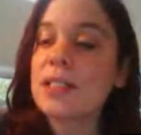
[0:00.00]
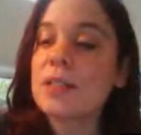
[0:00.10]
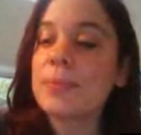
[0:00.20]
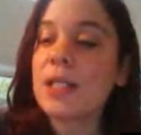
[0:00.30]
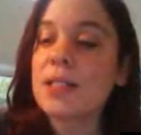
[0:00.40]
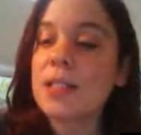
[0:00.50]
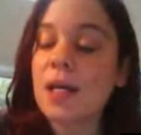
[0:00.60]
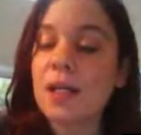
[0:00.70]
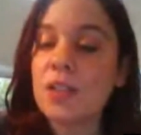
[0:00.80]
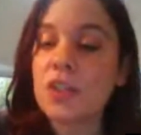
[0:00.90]
because
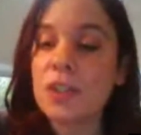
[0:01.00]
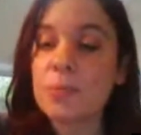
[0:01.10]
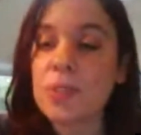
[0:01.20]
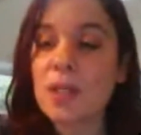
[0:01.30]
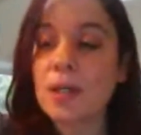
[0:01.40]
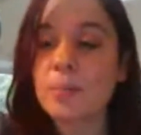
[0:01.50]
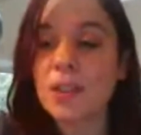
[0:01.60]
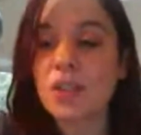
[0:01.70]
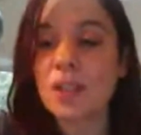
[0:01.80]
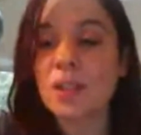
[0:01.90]
Sheena was telling me
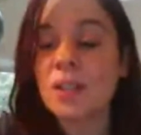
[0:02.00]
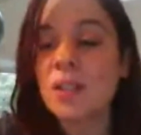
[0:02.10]
she